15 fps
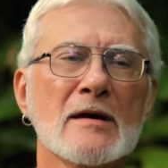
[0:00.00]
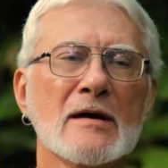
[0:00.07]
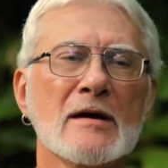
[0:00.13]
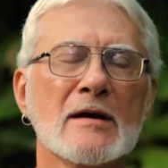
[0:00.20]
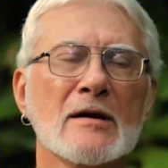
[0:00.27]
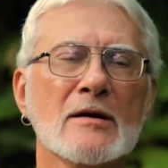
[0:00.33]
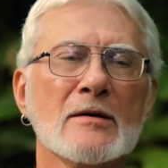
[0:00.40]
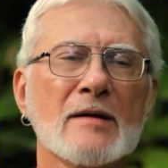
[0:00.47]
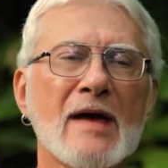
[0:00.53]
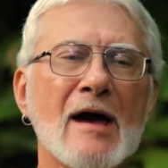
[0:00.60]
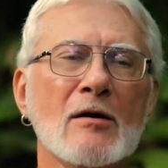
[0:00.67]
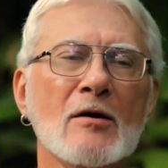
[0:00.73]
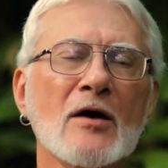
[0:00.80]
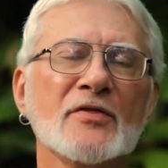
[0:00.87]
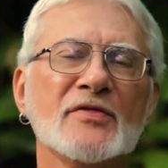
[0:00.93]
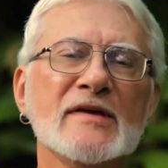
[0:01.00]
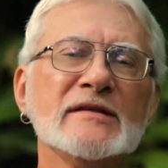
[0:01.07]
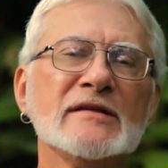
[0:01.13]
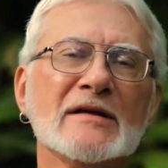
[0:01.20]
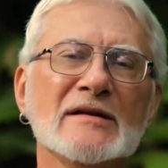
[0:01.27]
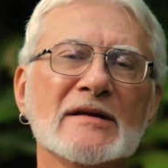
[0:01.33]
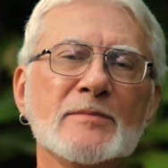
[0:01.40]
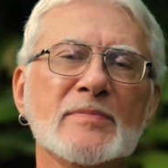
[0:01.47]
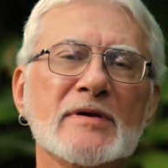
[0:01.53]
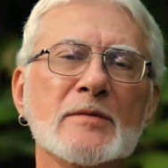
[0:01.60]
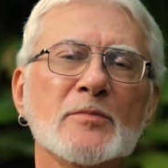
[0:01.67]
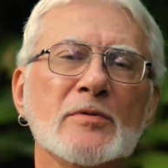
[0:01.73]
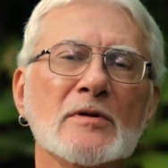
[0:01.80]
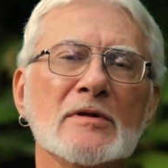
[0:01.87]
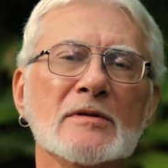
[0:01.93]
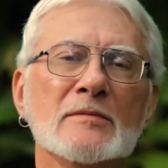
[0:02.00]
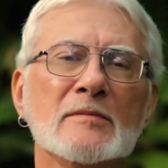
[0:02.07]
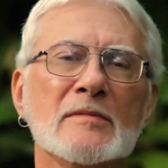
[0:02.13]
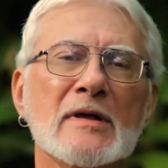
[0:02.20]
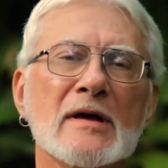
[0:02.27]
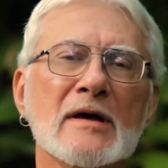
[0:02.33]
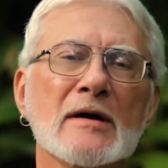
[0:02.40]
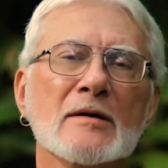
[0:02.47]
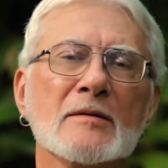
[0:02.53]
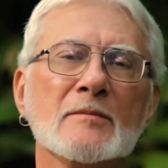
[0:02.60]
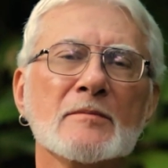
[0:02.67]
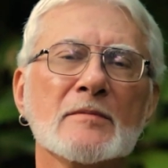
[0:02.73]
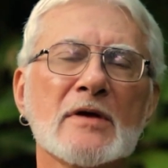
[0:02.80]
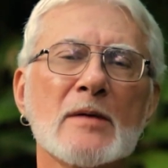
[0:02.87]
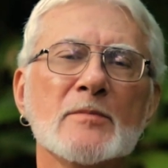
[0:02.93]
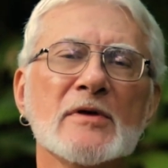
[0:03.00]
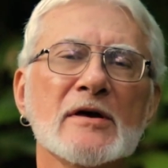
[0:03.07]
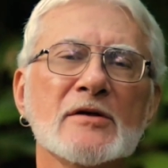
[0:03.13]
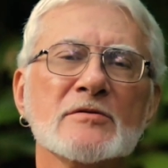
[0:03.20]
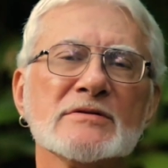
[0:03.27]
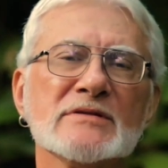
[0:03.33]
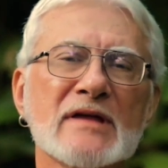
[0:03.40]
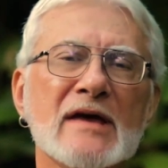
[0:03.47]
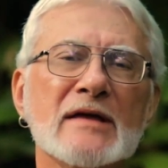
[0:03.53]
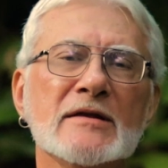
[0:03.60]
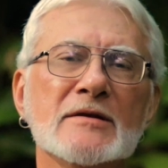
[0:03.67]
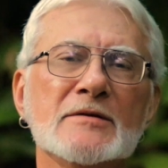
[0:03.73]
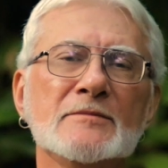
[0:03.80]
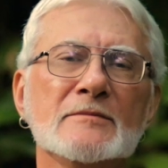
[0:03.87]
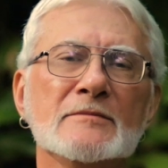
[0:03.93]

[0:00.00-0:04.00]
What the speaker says: how authentically people come to understand it,